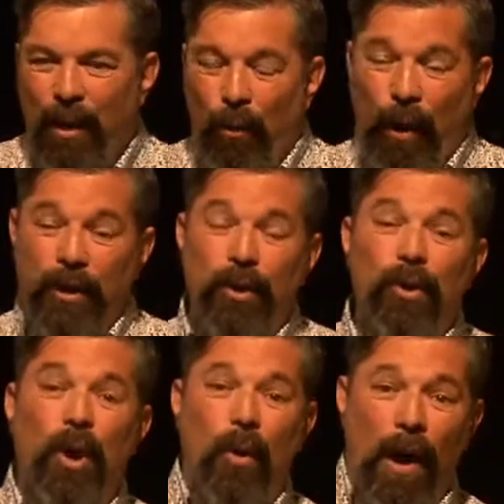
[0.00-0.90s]
When you
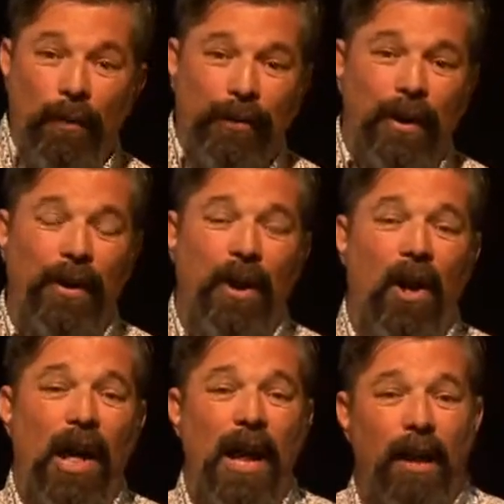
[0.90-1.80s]
go out there and
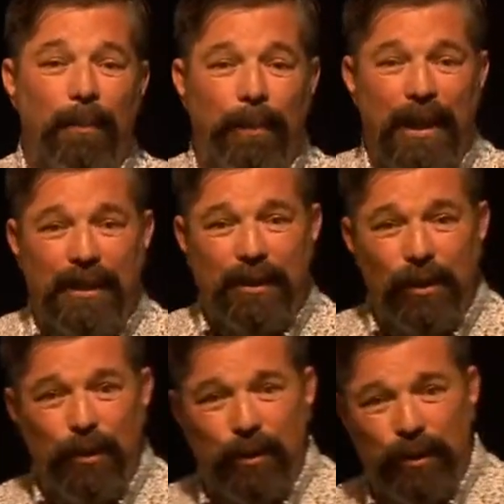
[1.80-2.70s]
all hell breaks
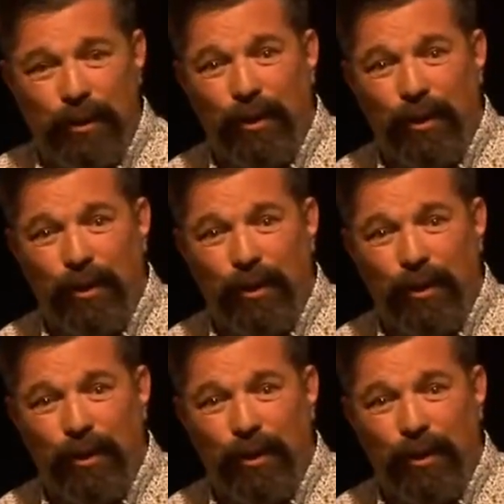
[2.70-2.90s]
loose,